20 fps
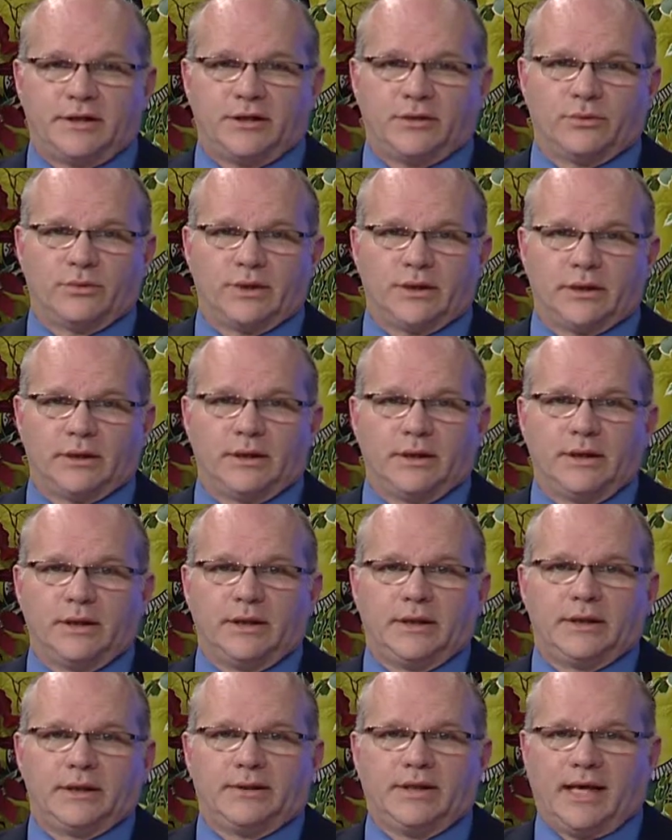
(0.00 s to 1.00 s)
hearing
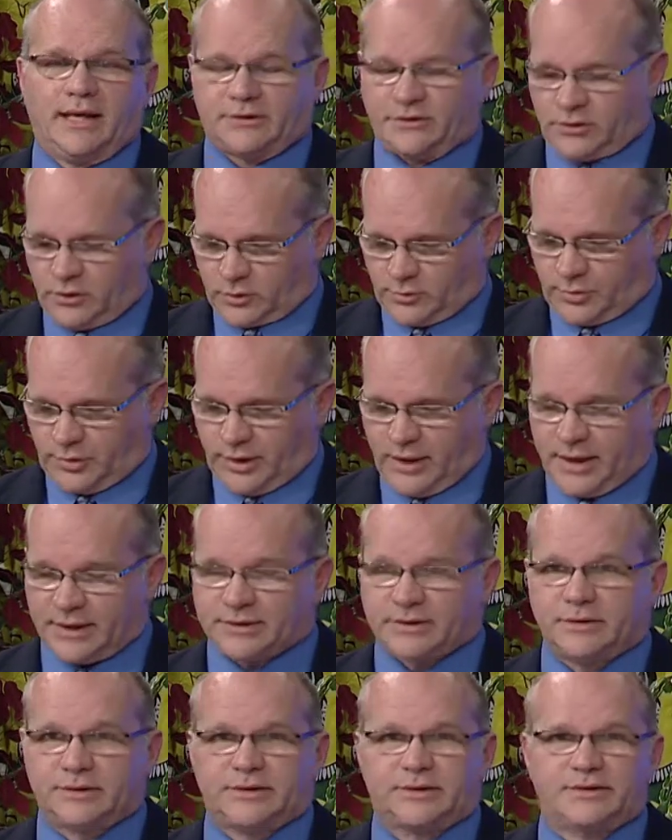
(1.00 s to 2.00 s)
that took
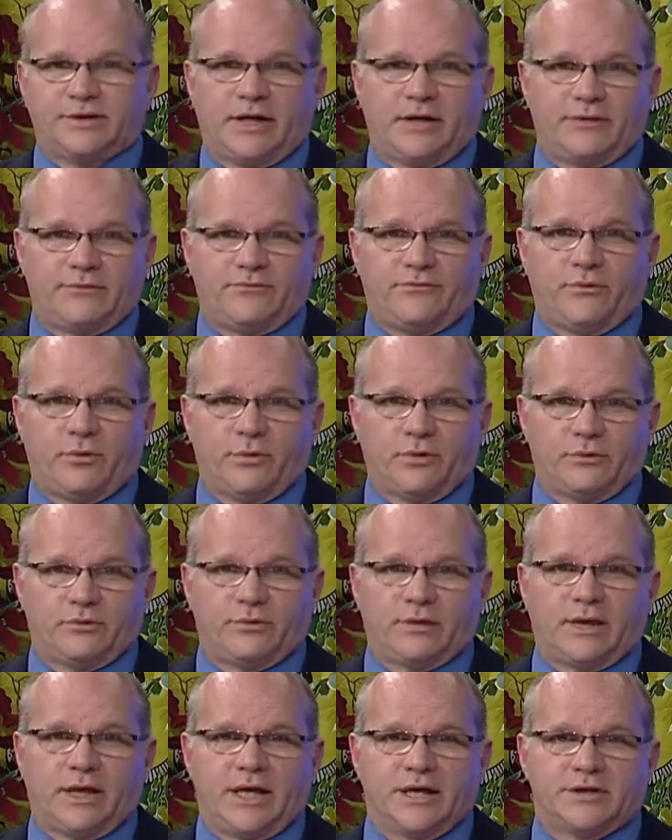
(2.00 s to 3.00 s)
place in the Senate Foreign
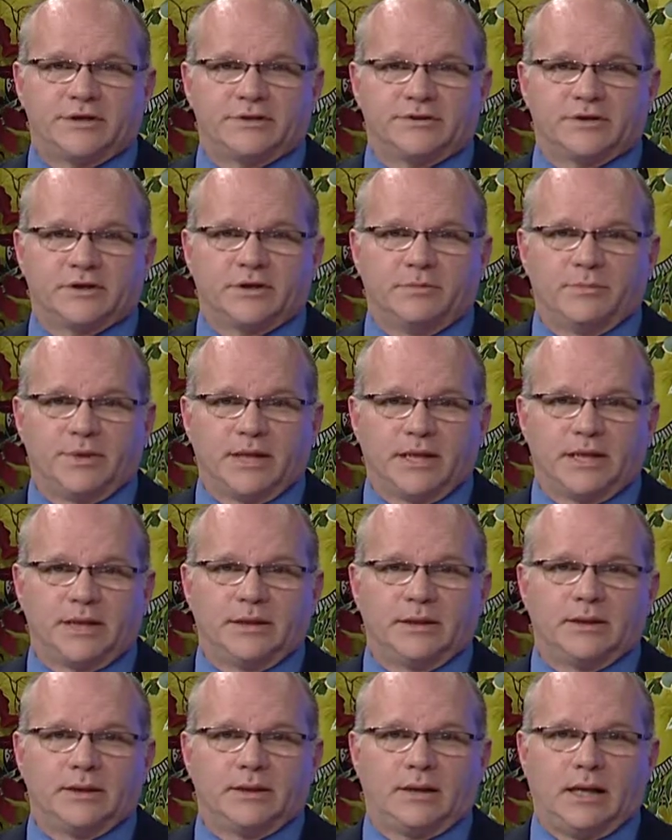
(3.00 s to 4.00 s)
Relations
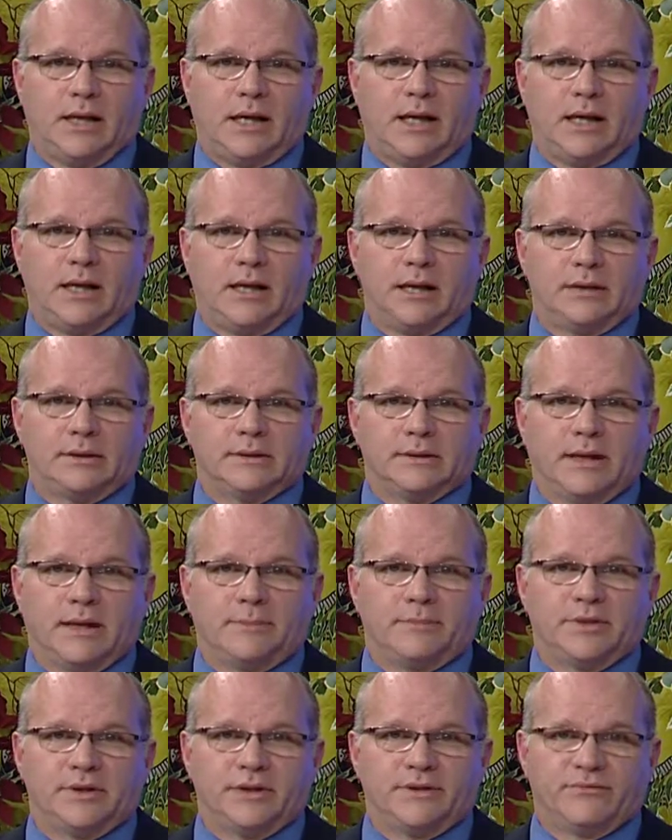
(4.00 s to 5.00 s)
Committee,
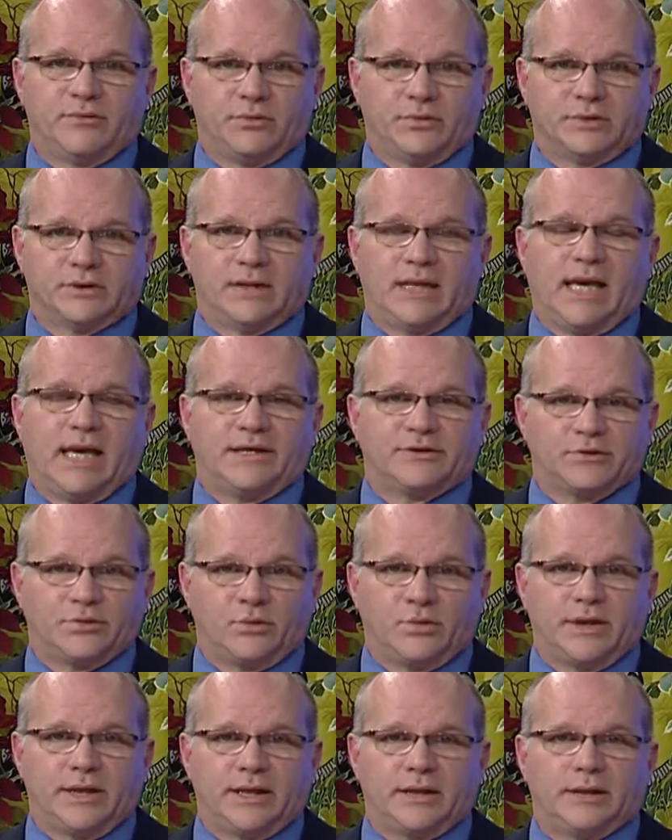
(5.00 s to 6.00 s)
I believe it was last
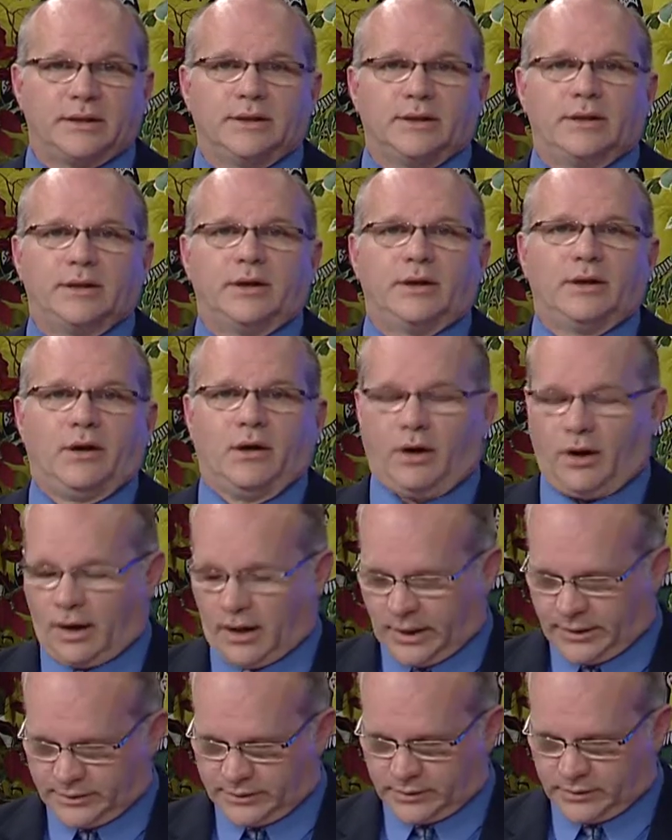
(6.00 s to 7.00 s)
week,
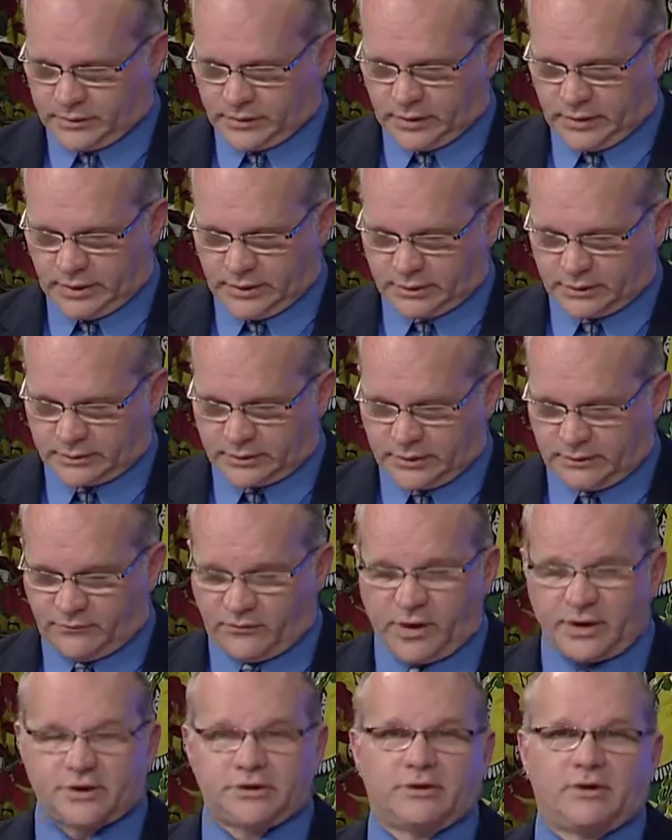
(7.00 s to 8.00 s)
on the
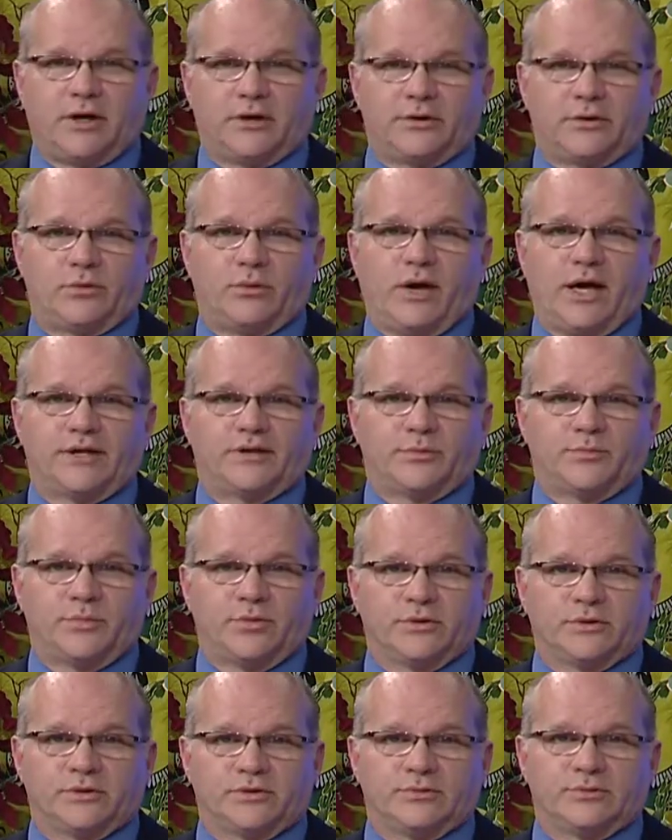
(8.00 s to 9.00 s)
Convention on the Rights of
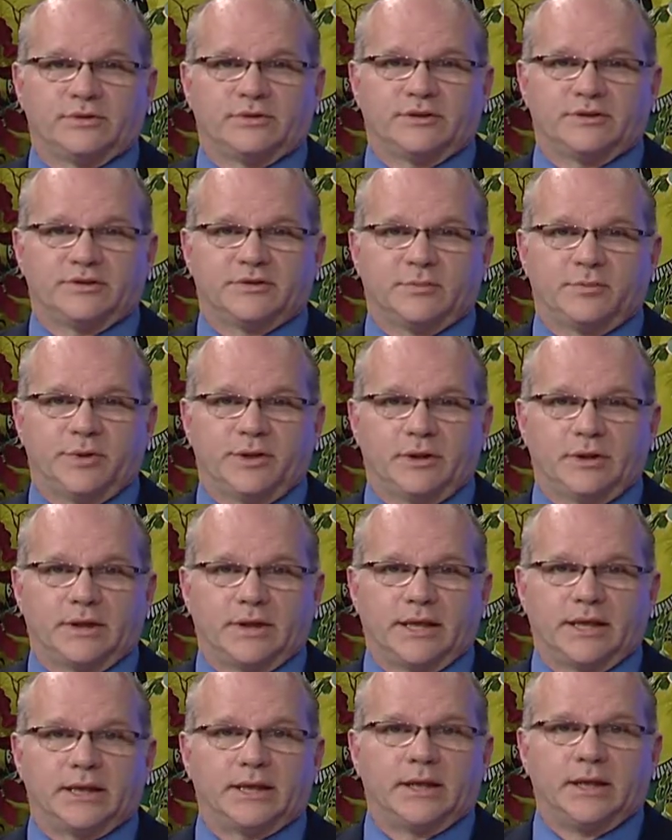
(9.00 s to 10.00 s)
Persons with
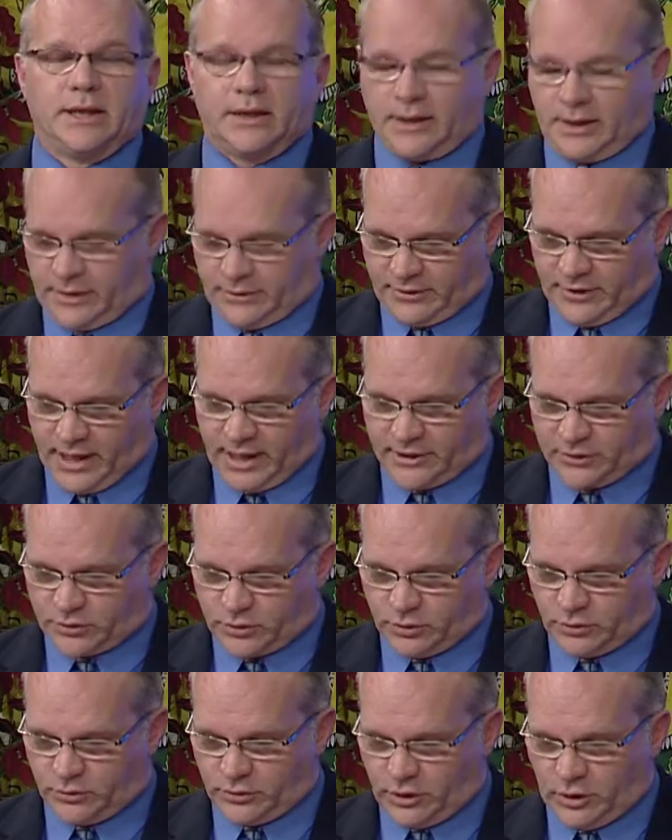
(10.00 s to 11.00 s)
Disability. They
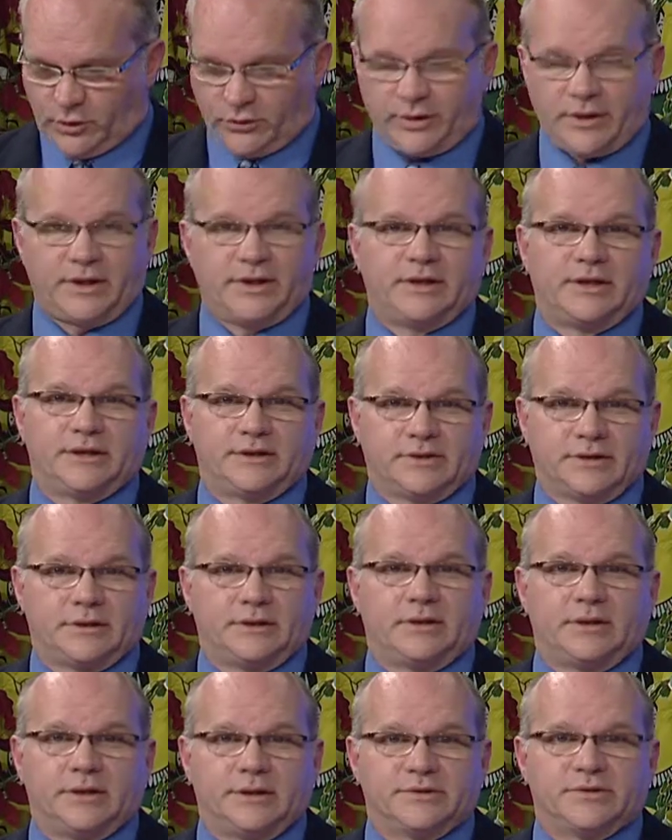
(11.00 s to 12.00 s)
do know that it is
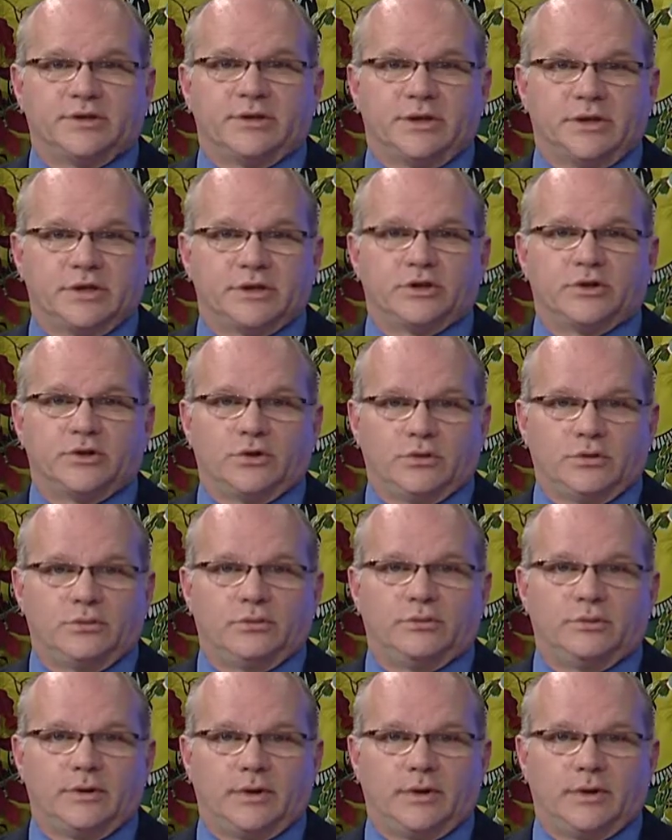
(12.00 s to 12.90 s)
an issue